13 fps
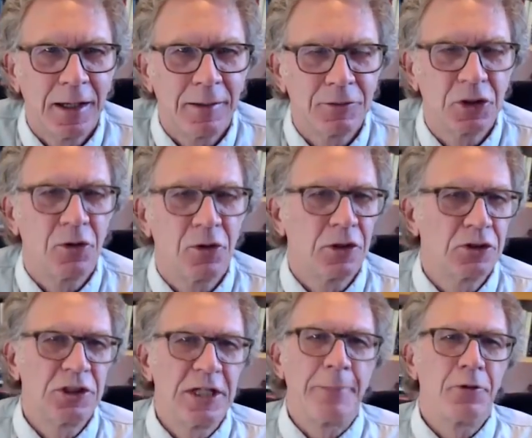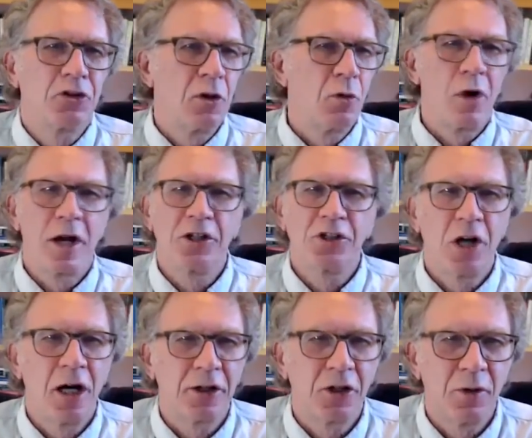So there's chapters on what is
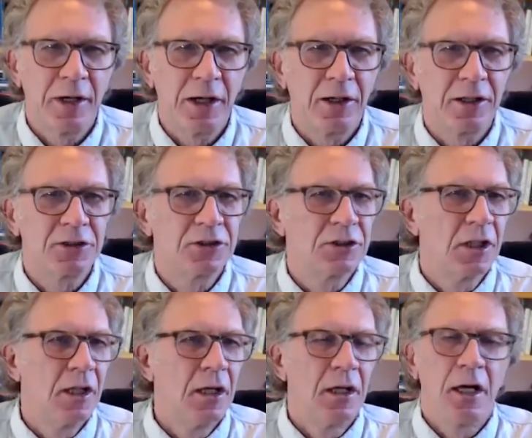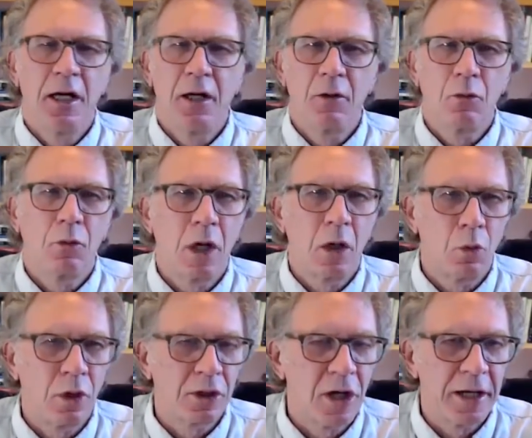heart coherence, our
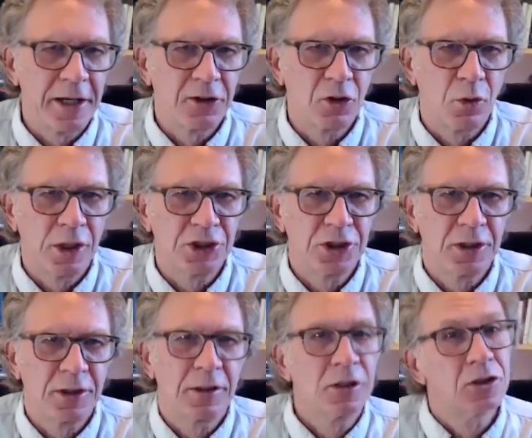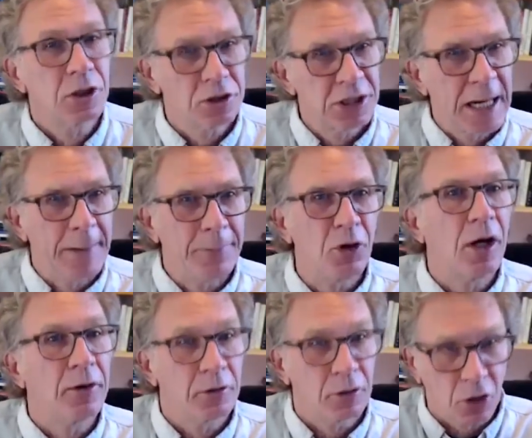work on intuition. There's a chapter
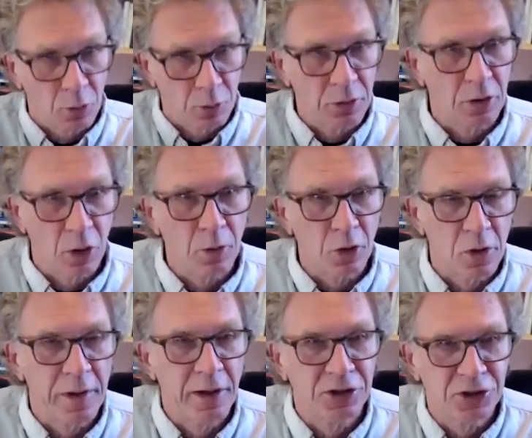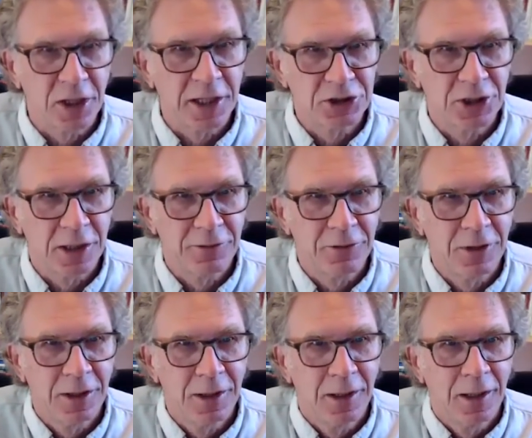on the Global Coherence Initiative
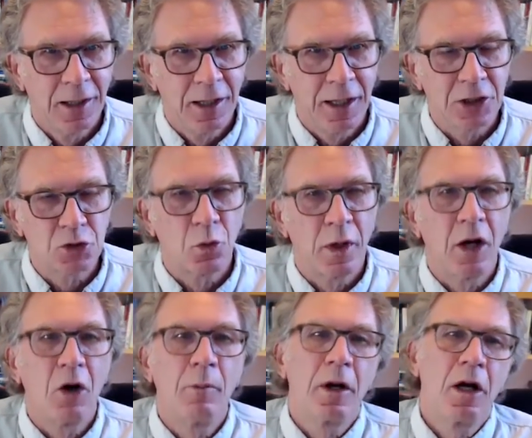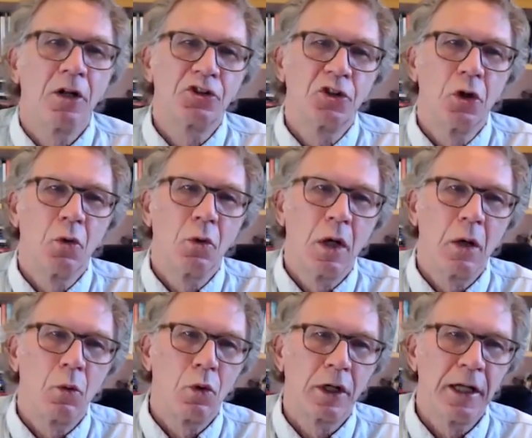as well, but also
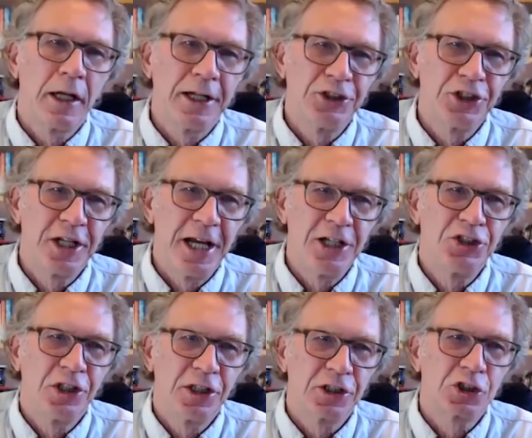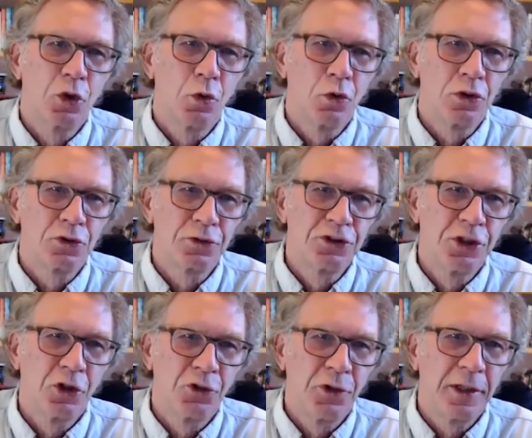work in education in schools for
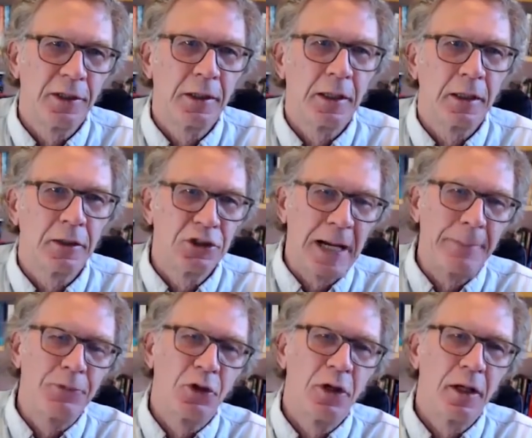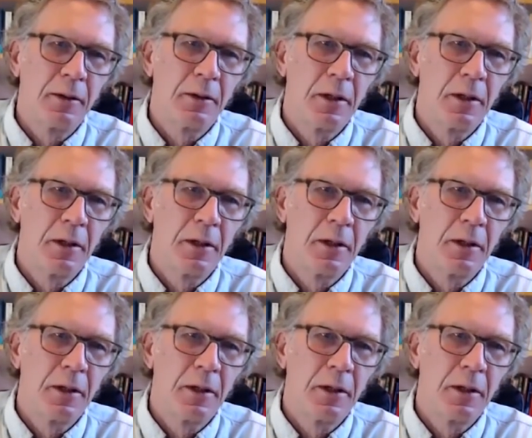children, chapter on